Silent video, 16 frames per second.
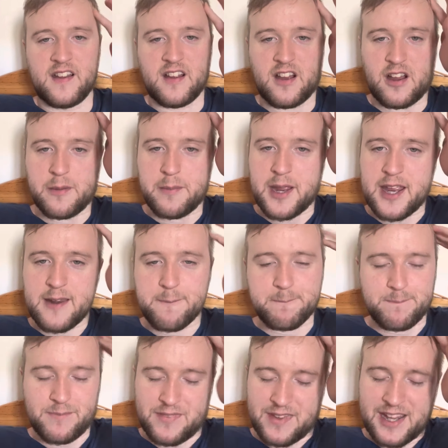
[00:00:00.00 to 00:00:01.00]
I
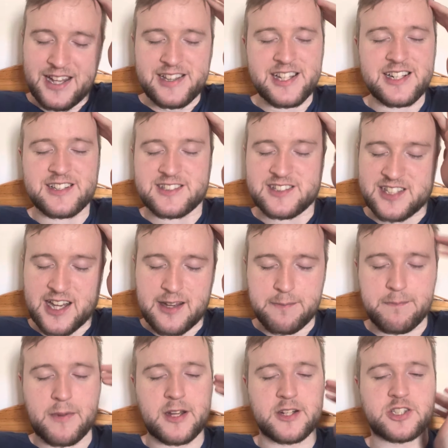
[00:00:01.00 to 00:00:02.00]
mean, he didn't
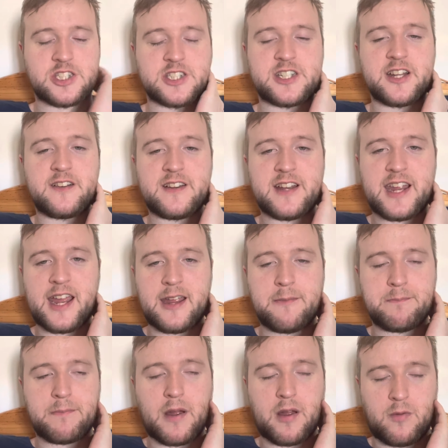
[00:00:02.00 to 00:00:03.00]
have much to do in the
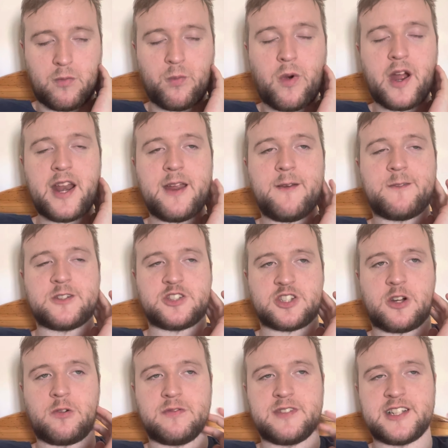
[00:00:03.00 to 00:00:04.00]
game, but when he was
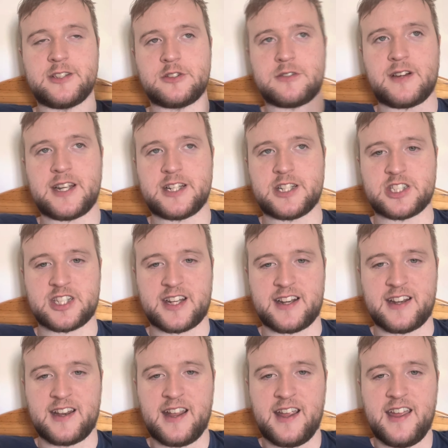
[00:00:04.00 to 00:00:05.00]
called into
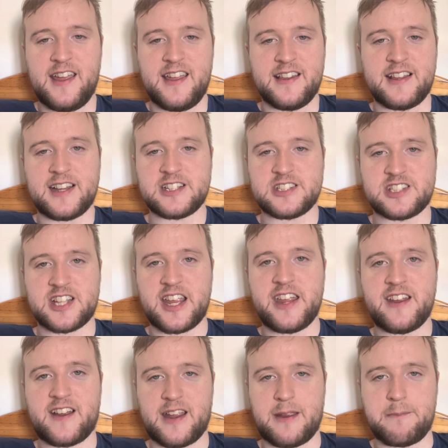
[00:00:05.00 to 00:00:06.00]
action, that
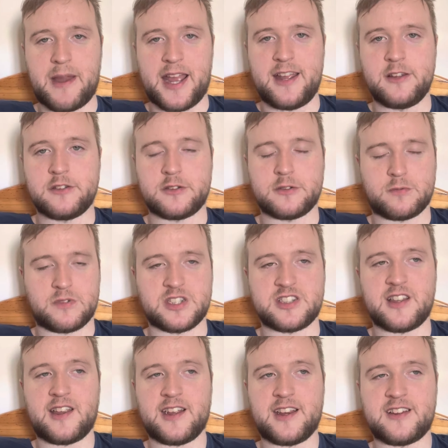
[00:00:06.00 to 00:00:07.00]
save he made
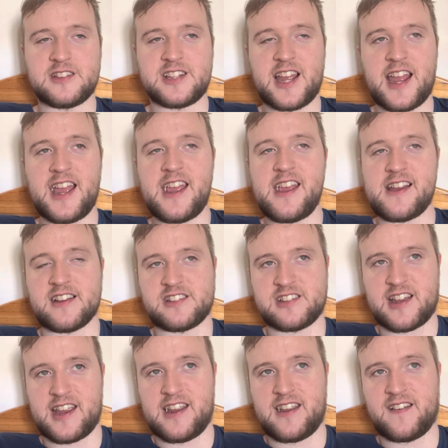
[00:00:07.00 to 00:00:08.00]
was like a De Gea
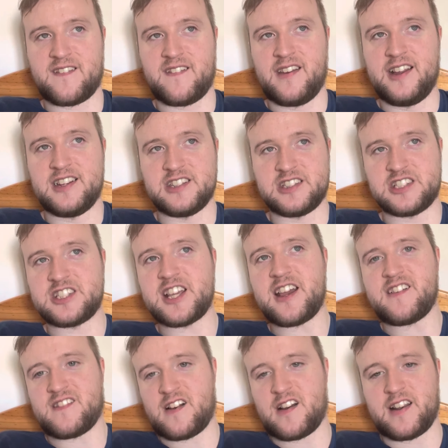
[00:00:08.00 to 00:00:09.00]
save.
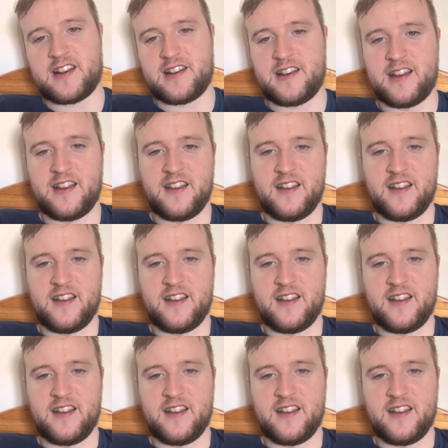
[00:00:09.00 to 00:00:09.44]
Seven.